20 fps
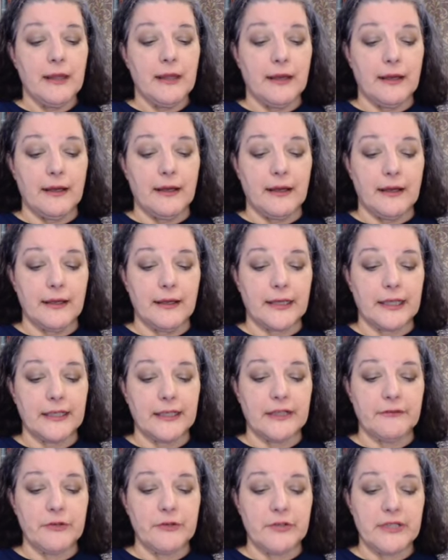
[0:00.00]
Can
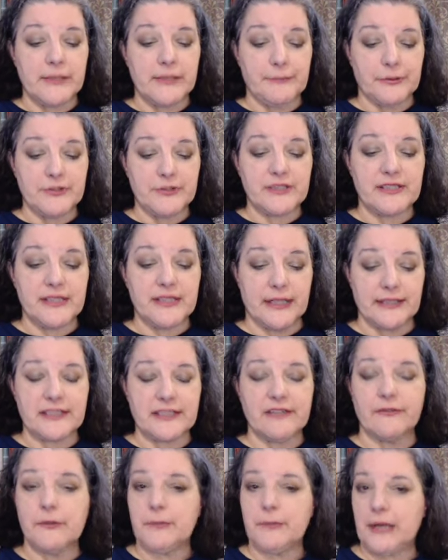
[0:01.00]
give you a deeper sense
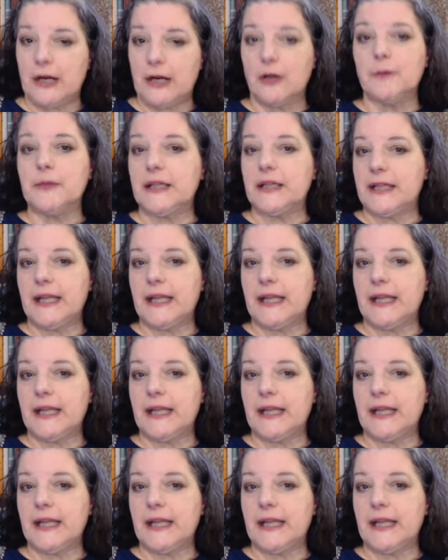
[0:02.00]
of empowerment.